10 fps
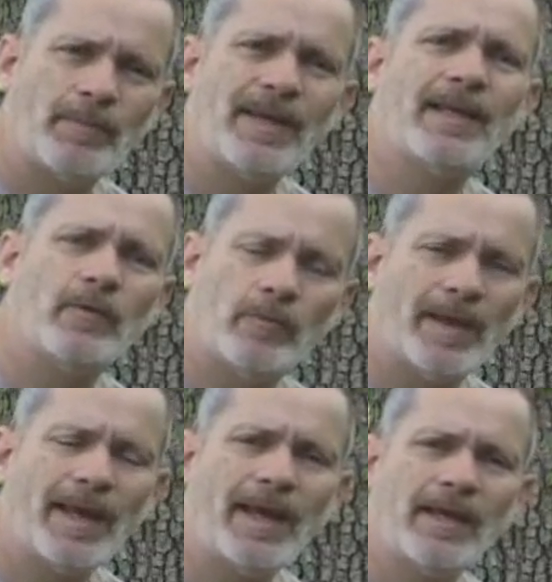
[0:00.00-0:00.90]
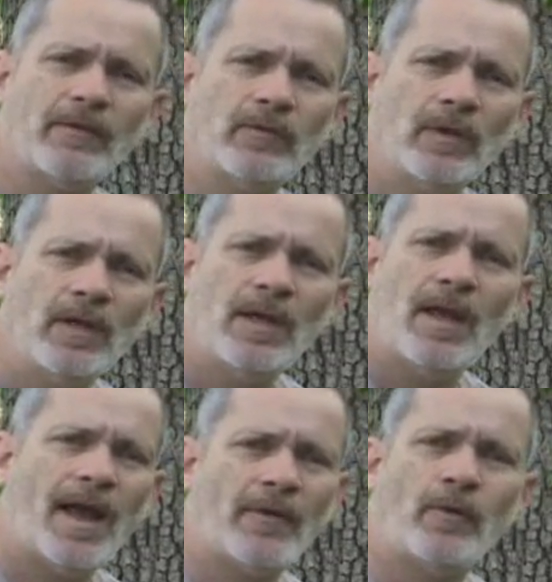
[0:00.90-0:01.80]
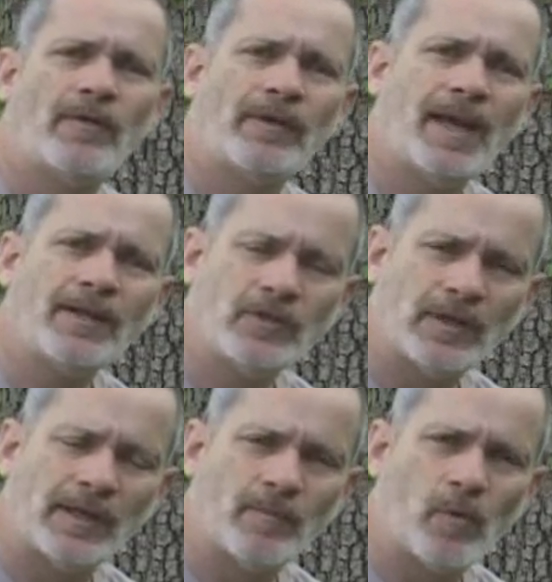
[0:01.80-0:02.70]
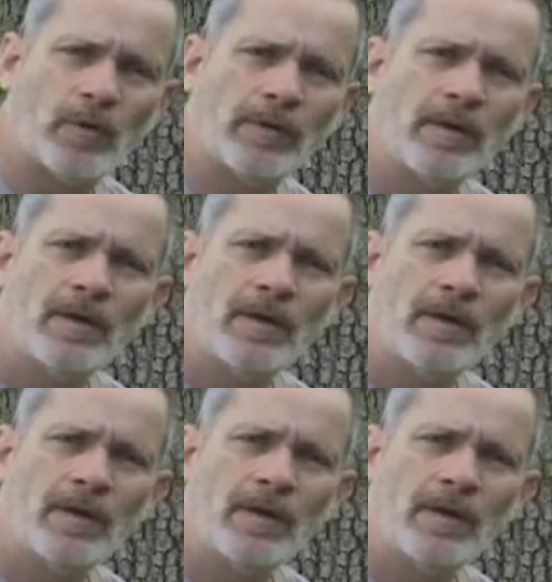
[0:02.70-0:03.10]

picking it with my hands, I don't ever catch it anymore.